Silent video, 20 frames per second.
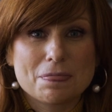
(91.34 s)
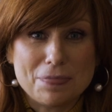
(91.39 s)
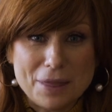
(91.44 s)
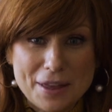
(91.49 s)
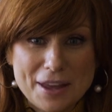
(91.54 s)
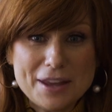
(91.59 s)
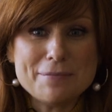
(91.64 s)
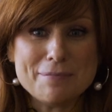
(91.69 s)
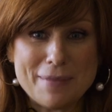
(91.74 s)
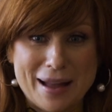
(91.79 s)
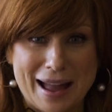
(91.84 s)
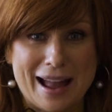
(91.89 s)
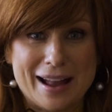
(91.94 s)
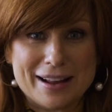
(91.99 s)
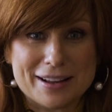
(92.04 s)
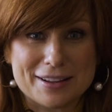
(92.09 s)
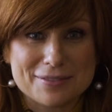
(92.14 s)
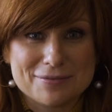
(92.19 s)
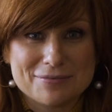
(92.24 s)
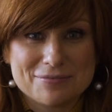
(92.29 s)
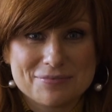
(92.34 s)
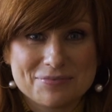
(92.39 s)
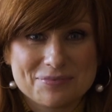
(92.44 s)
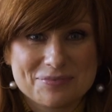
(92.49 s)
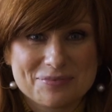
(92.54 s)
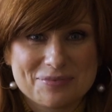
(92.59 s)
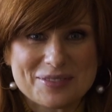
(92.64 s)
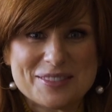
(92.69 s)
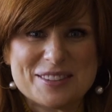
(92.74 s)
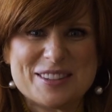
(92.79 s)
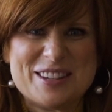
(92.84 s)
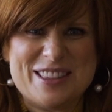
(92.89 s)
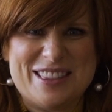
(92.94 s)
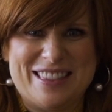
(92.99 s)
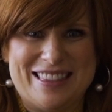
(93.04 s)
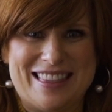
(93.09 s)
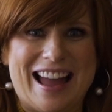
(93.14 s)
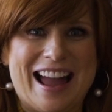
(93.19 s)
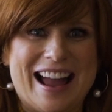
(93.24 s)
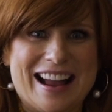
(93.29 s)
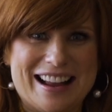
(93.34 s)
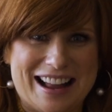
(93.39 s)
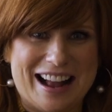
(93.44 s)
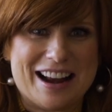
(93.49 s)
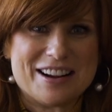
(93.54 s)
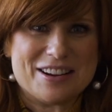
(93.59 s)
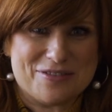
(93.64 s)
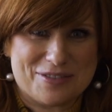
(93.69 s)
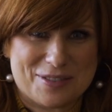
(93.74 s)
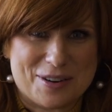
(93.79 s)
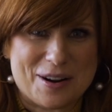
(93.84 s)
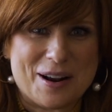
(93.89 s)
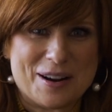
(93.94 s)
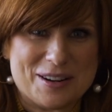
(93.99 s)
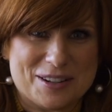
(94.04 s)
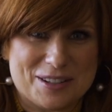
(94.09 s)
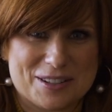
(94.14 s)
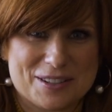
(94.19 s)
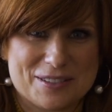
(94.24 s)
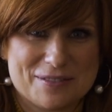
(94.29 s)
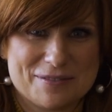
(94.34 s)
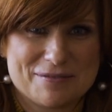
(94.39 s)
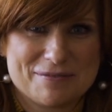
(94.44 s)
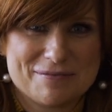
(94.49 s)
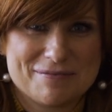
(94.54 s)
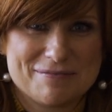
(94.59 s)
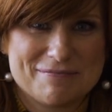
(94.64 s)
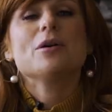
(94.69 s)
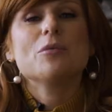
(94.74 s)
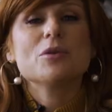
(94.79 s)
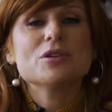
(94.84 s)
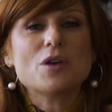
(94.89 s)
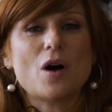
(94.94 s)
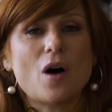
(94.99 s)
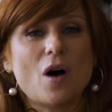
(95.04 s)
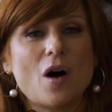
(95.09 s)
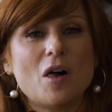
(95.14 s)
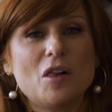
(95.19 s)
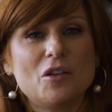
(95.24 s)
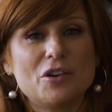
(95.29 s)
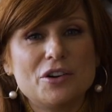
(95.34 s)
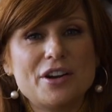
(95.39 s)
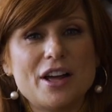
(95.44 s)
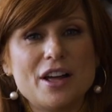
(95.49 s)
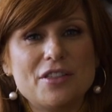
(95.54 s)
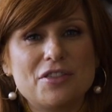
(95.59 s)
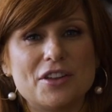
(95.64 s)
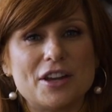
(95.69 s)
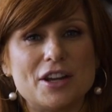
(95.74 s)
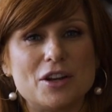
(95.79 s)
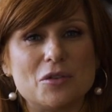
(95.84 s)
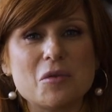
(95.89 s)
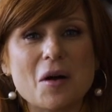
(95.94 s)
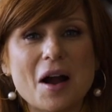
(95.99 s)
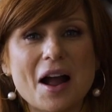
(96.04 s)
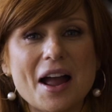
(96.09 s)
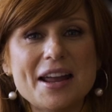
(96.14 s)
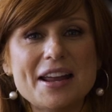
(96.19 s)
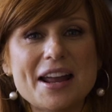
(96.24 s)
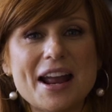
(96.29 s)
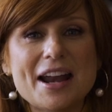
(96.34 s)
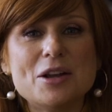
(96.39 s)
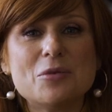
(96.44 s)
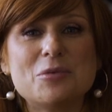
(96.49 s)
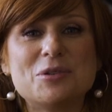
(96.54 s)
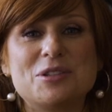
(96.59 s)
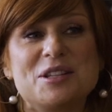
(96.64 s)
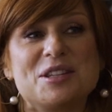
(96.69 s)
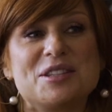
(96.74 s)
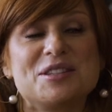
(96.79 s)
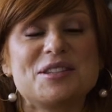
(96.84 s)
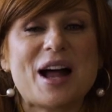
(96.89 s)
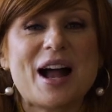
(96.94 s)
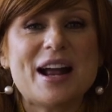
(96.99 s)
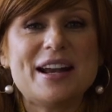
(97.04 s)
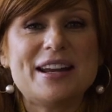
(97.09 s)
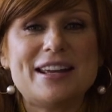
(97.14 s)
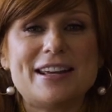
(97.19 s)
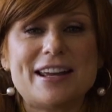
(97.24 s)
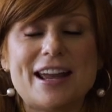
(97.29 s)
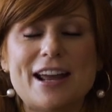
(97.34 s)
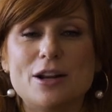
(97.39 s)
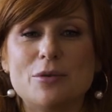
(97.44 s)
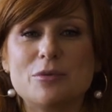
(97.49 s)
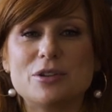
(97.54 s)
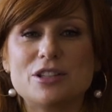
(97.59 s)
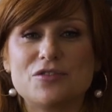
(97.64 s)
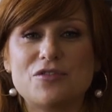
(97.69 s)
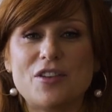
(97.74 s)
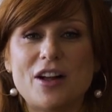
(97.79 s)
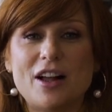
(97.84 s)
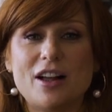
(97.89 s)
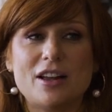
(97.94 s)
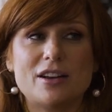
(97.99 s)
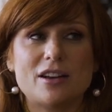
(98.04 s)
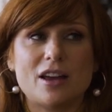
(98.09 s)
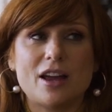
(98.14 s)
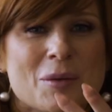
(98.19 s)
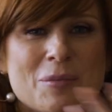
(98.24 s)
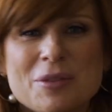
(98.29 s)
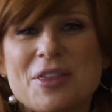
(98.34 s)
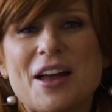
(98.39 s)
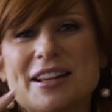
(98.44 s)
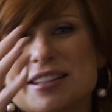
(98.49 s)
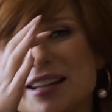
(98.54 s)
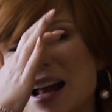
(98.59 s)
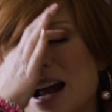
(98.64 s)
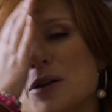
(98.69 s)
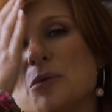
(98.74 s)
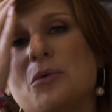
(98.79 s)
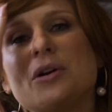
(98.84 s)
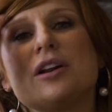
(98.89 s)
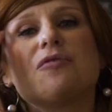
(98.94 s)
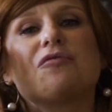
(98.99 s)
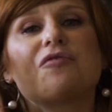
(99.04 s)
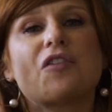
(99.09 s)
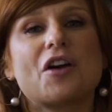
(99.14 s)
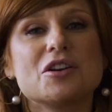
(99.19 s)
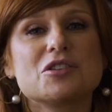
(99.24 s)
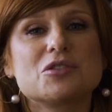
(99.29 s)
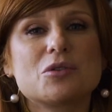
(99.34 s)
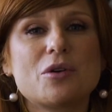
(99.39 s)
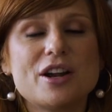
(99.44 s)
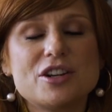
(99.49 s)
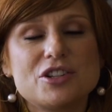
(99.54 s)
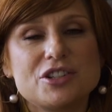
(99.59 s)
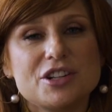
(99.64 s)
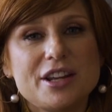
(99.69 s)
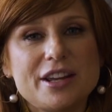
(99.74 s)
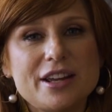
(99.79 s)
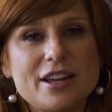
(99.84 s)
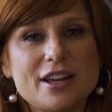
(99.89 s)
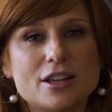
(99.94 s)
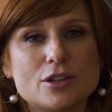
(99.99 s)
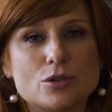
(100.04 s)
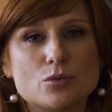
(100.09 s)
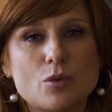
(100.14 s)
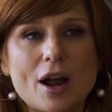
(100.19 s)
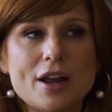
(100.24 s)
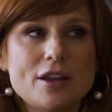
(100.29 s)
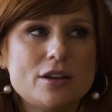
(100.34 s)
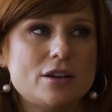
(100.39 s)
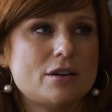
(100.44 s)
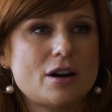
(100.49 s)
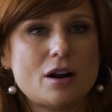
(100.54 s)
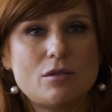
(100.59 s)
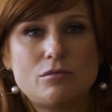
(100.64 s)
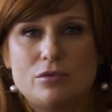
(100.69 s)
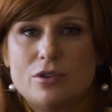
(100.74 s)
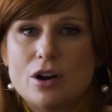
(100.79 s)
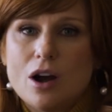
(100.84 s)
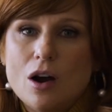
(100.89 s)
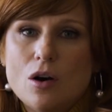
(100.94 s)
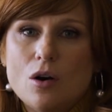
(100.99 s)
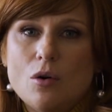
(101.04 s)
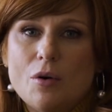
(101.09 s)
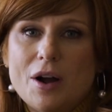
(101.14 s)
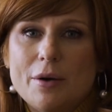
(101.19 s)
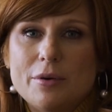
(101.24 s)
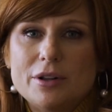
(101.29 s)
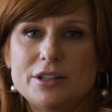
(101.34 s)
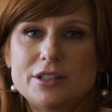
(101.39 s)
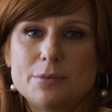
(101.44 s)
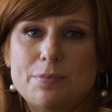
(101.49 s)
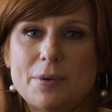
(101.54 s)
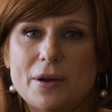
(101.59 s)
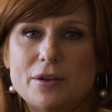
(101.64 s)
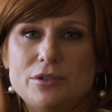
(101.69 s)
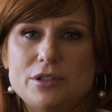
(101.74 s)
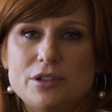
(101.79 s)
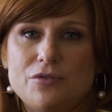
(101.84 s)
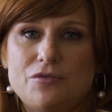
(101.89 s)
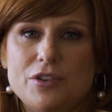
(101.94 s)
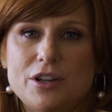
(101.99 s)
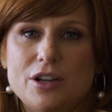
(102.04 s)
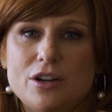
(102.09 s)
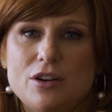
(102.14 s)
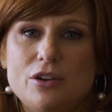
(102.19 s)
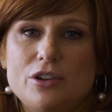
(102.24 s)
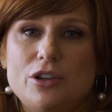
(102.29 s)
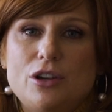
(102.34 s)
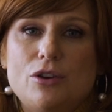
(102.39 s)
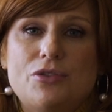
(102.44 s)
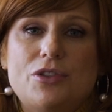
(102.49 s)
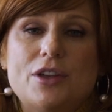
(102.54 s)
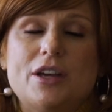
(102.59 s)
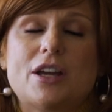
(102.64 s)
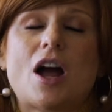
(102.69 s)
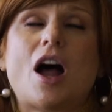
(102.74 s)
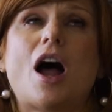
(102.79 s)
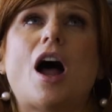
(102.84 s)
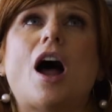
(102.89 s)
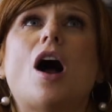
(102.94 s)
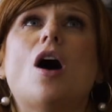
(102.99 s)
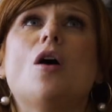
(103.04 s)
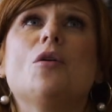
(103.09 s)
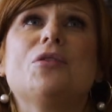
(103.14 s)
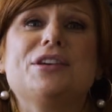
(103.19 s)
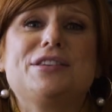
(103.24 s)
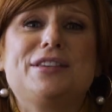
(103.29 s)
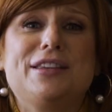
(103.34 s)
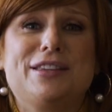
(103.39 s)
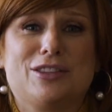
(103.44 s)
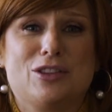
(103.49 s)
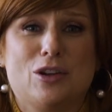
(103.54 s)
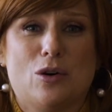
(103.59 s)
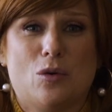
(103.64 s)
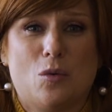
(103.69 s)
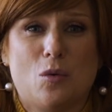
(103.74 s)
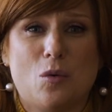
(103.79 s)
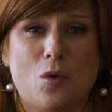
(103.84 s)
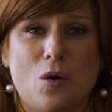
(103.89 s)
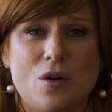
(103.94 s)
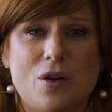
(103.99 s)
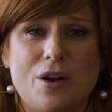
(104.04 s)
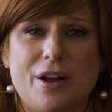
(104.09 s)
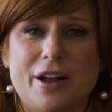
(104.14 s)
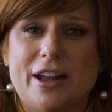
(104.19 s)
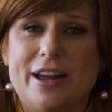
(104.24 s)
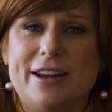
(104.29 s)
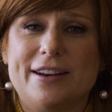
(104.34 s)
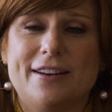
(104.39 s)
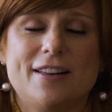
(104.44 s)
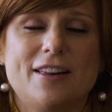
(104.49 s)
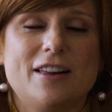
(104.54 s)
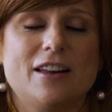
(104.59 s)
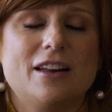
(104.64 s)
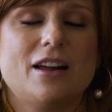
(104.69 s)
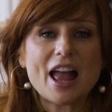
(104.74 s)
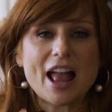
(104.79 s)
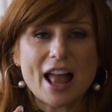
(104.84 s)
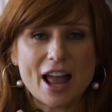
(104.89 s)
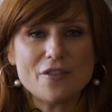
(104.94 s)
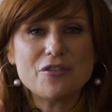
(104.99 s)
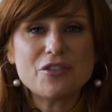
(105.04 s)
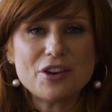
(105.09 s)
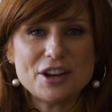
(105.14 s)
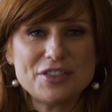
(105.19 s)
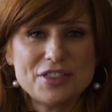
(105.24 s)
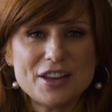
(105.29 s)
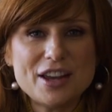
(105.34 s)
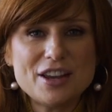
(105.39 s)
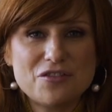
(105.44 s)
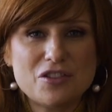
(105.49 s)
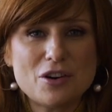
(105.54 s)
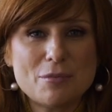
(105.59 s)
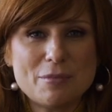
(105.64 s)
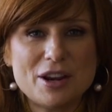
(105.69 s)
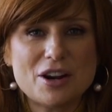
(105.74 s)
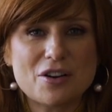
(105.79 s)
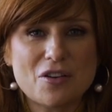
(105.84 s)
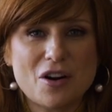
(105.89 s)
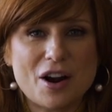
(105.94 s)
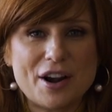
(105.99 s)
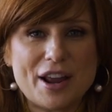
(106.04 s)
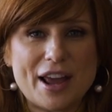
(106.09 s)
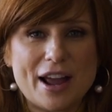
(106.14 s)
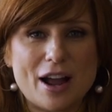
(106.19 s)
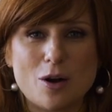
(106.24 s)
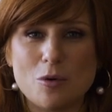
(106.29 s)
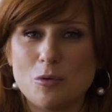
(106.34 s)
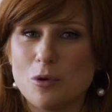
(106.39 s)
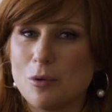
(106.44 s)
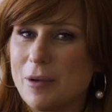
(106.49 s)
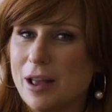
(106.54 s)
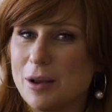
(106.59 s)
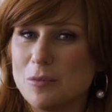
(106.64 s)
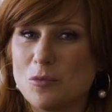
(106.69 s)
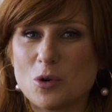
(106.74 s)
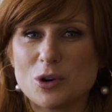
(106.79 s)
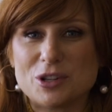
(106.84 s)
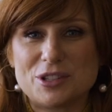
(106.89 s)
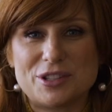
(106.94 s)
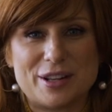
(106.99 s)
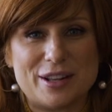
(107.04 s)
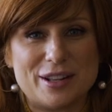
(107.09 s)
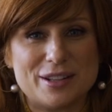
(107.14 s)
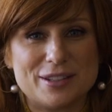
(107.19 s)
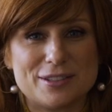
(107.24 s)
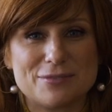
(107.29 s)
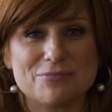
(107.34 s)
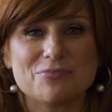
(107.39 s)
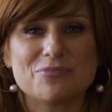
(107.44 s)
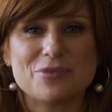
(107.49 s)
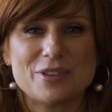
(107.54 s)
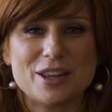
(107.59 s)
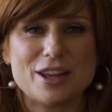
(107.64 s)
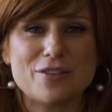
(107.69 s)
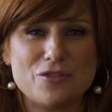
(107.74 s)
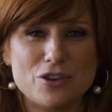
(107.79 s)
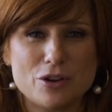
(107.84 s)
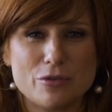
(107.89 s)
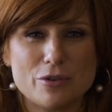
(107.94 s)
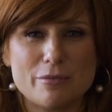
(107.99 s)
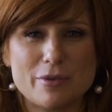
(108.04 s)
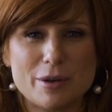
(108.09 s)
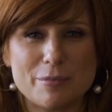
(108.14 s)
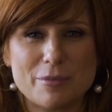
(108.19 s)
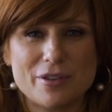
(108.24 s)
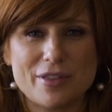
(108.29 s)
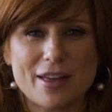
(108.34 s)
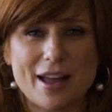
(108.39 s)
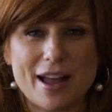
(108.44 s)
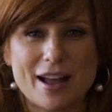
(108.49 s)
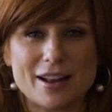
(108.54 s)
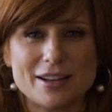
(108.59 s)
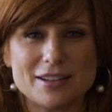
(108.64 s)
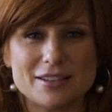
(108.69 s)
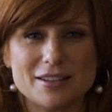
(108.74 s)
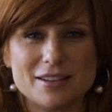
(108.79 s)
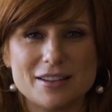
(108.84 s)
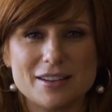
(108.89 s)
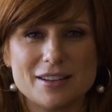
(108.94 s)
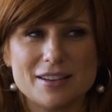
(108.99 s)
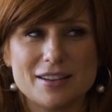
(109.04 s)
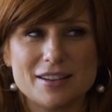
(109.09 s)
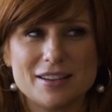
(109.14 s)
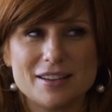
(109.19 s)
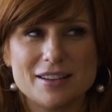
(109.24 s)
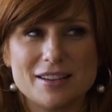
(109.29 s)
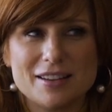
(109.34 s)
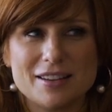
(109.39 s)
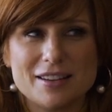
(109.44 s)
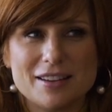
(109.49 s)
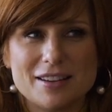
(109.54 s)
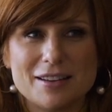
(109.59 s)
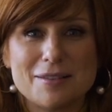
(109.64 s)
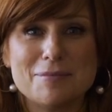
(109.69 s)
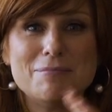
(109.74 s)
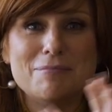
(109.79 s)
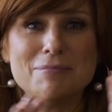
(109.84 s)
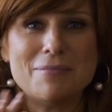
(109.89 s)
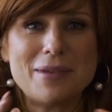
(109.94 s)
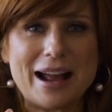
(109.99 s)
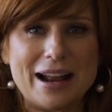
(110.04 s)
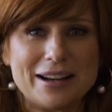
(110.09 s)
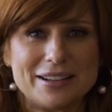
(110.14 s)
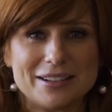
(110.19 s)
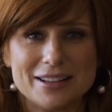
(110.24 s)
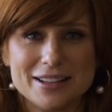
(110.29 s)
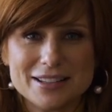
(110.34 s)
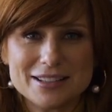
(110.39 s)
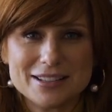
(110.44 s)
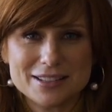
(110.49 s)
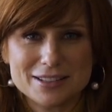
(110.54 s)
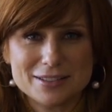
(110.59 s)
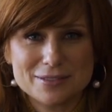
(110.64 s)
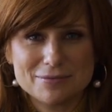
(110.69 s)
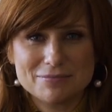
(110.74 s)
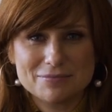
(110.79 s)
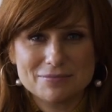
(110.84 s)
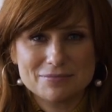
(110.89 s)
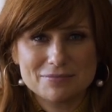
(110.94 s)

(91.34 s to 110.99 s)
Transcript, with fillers: Think back to that kind of crush. It was all or nothing, right? And it was exciting and it was fun. But that's kind of what a first crush is, right? You don't know how it's supposed to feel. You think, oh, this is the one. Everything from here on out will make more sense if you remember that madness.